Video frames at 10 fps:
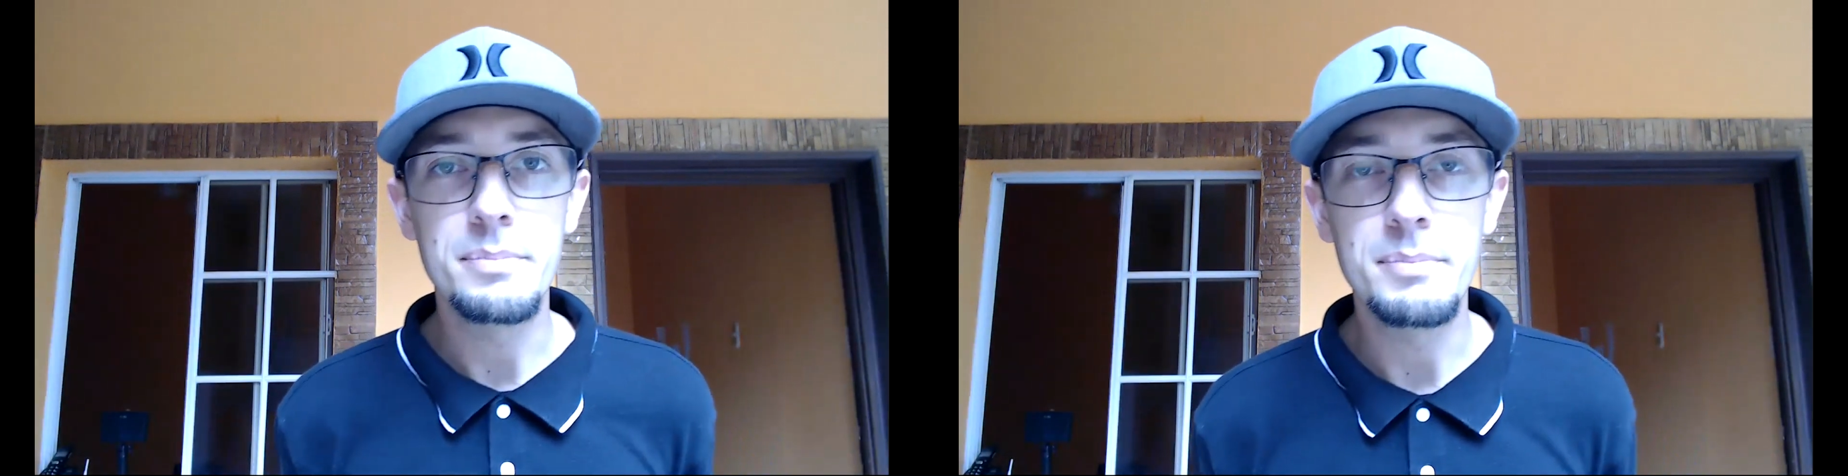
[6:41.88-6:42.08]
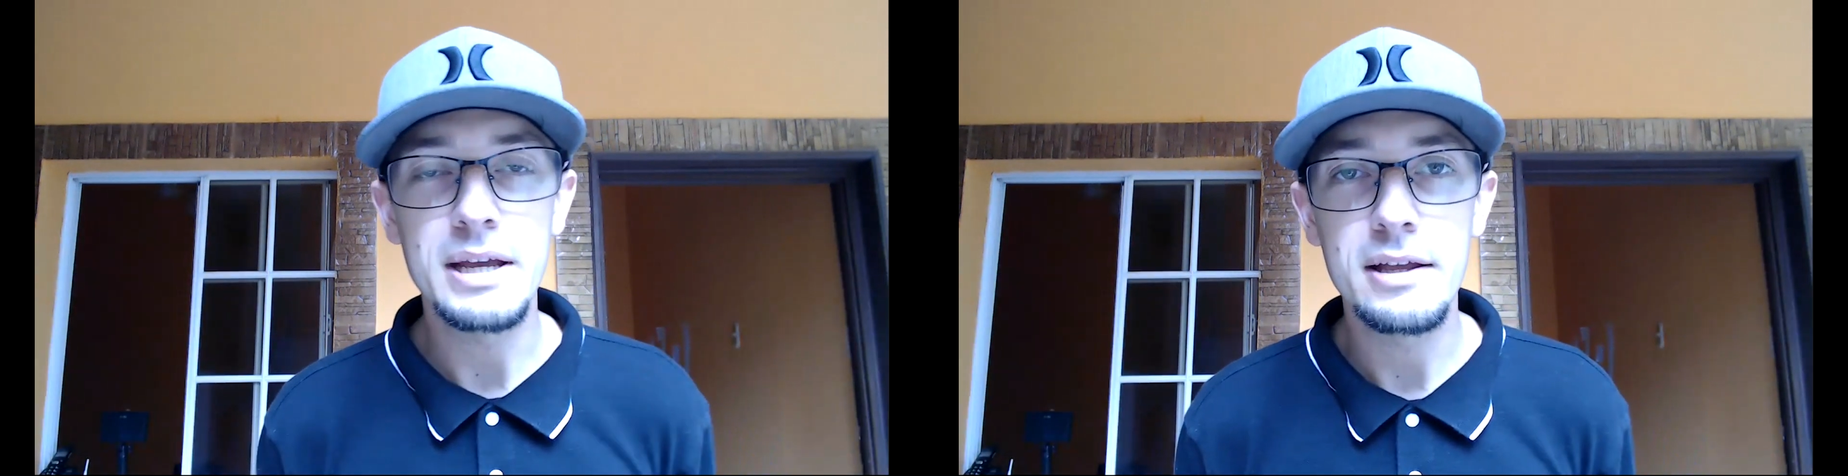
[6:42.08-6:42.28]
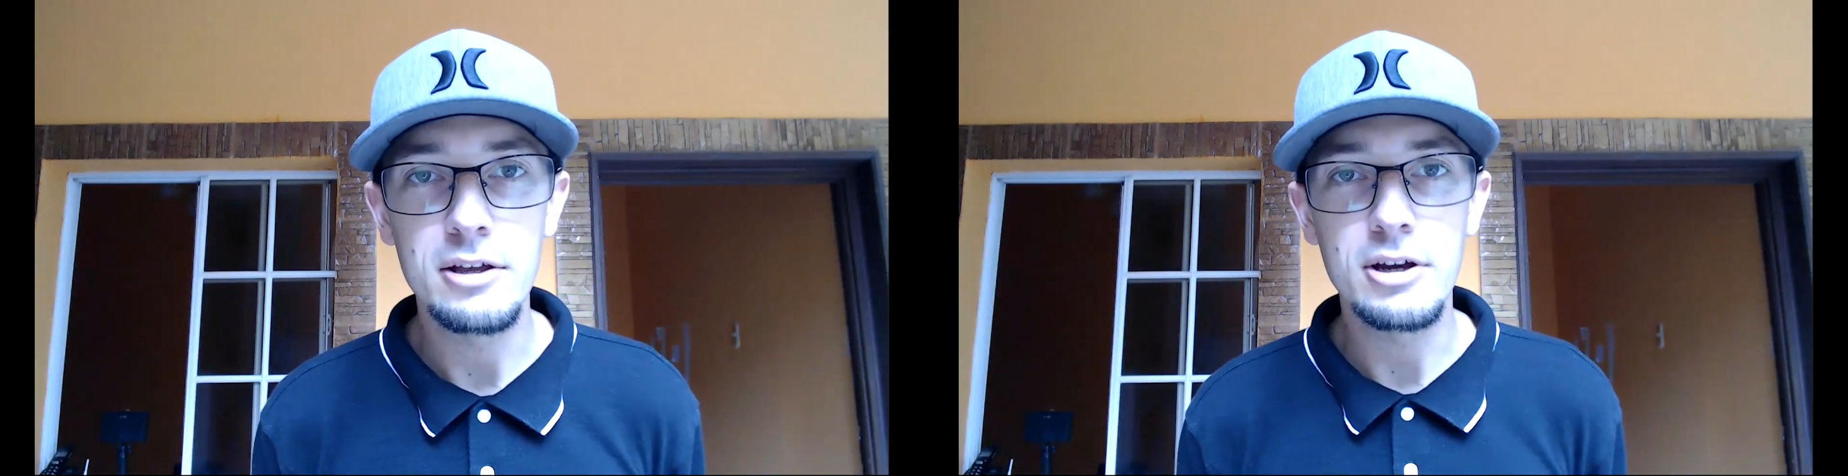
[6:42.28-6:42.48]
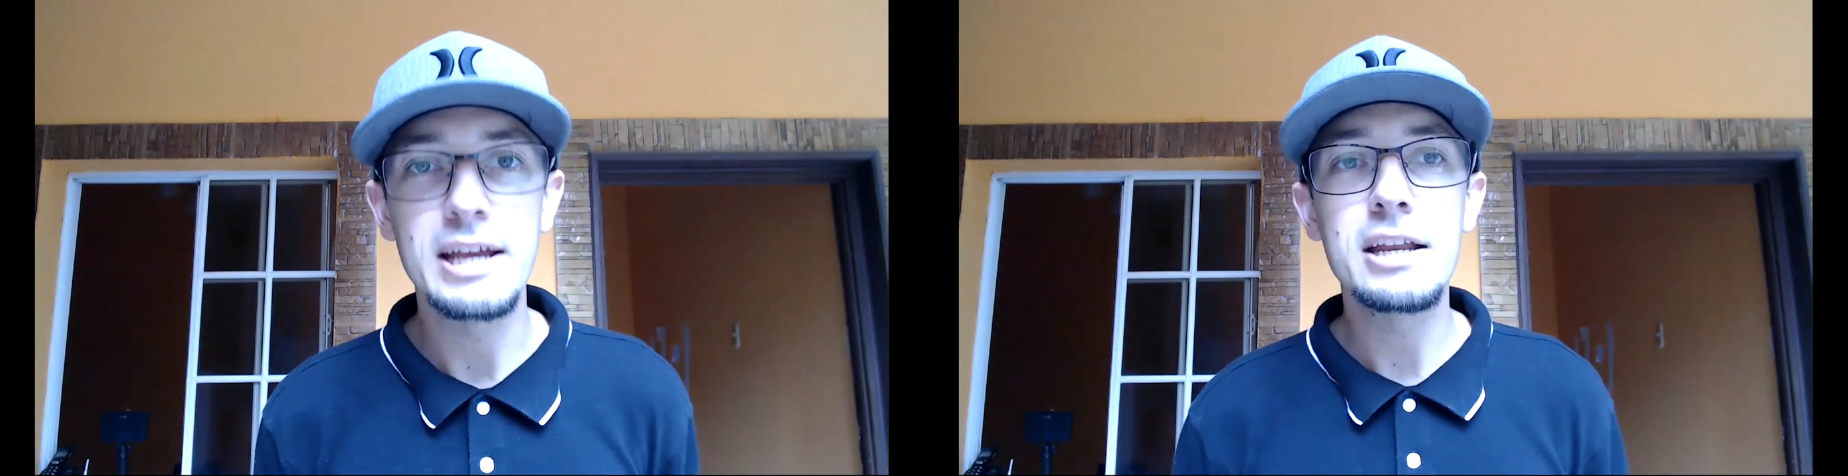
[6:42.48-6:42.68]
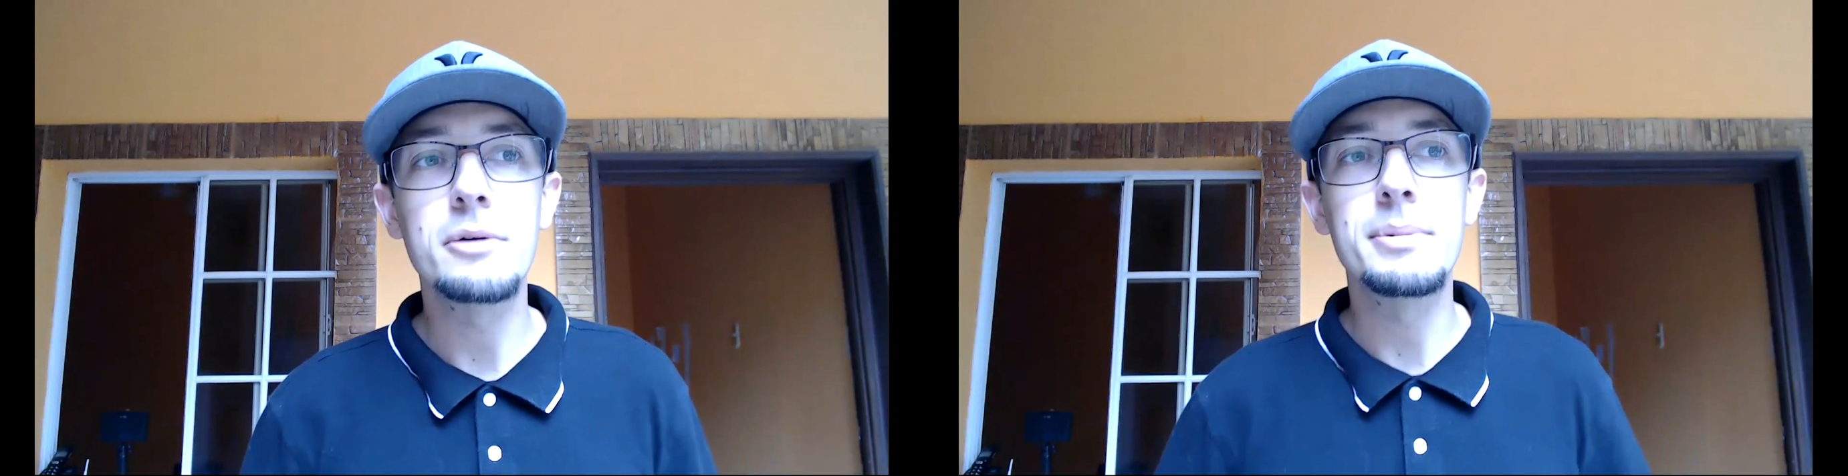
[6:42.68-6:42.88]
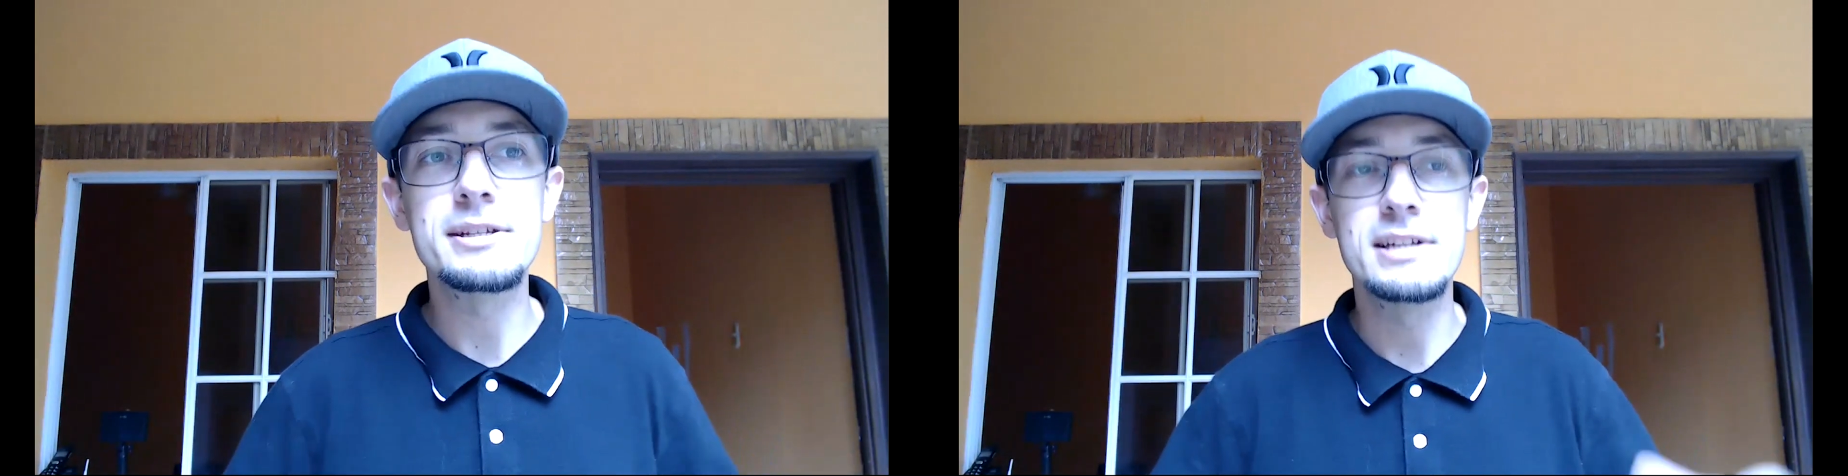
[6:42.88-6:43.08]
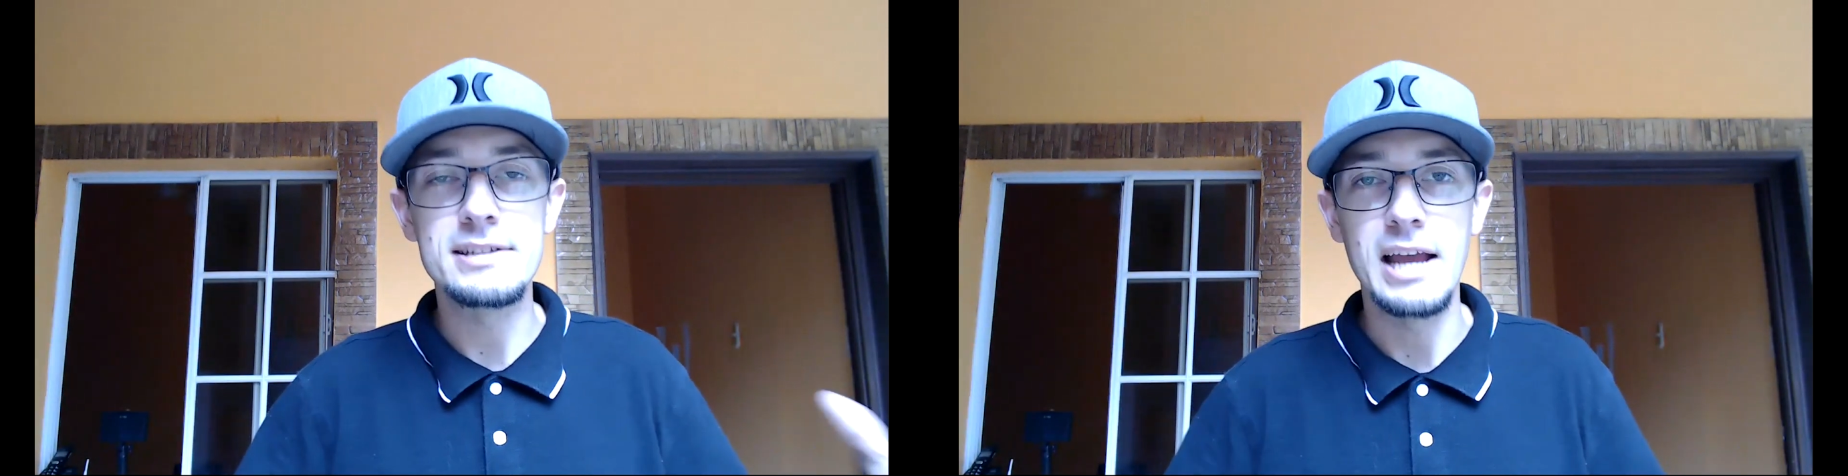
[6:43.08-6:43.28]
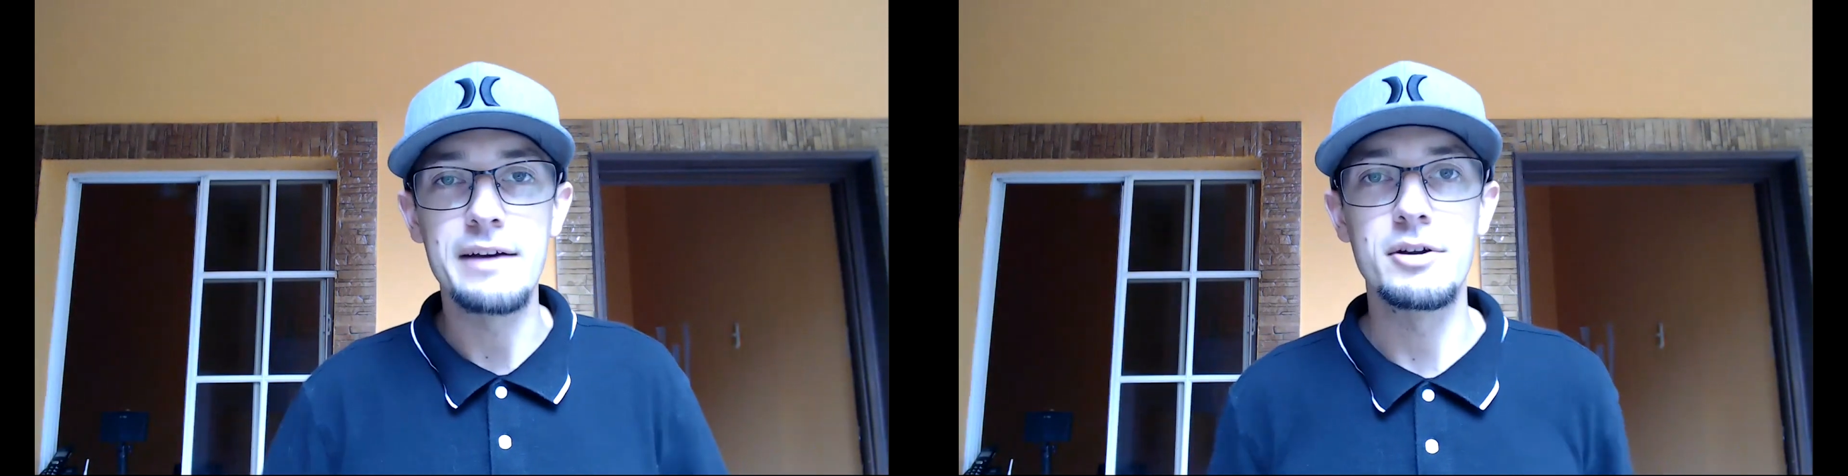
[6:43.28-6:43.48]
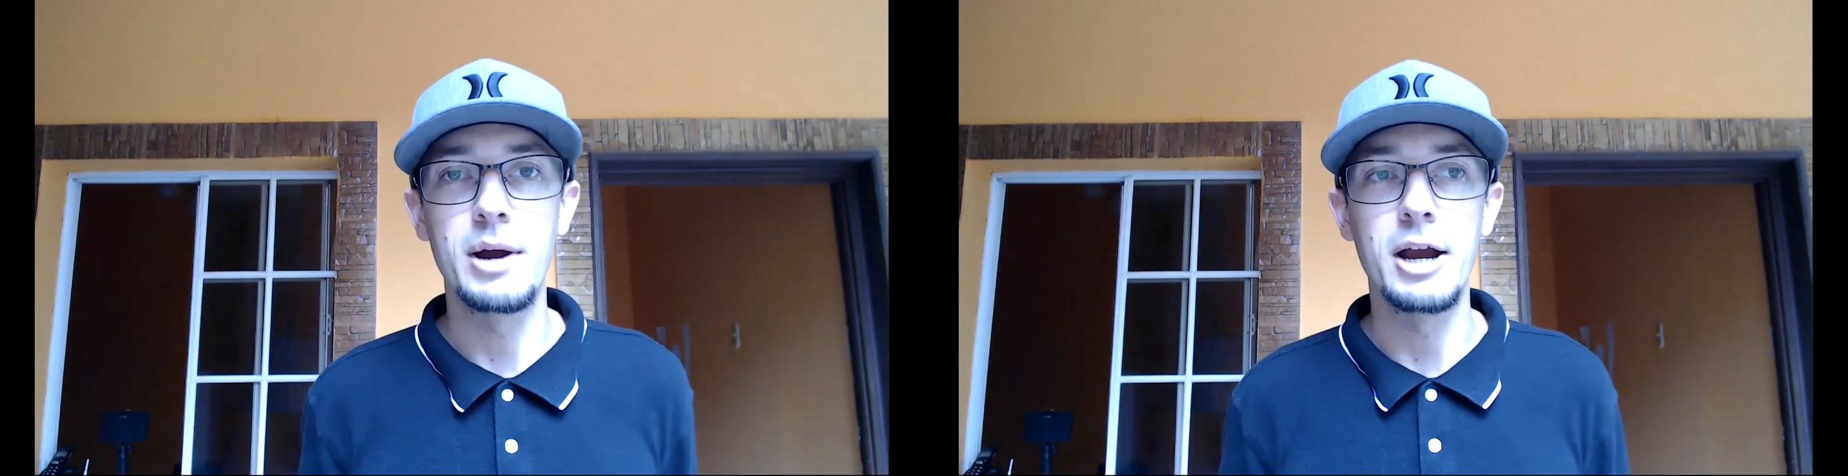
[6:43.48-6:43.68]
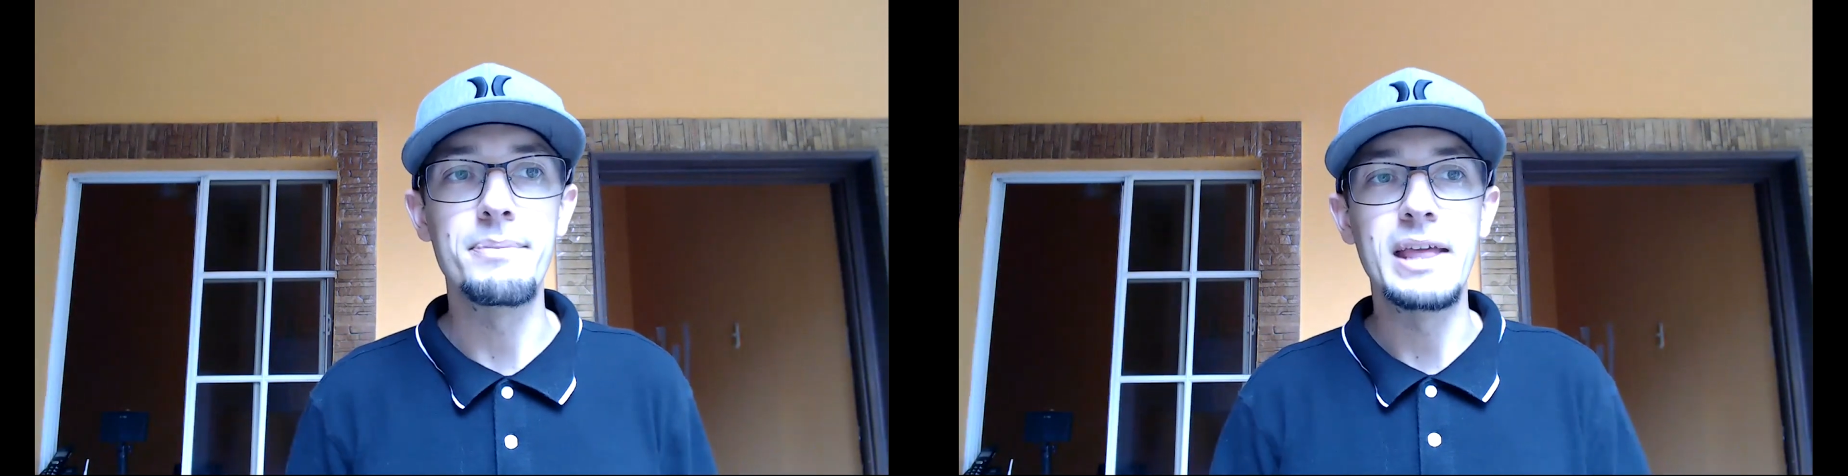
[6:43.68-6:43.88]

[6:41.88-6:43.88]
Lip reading: you're getting your business everywhere,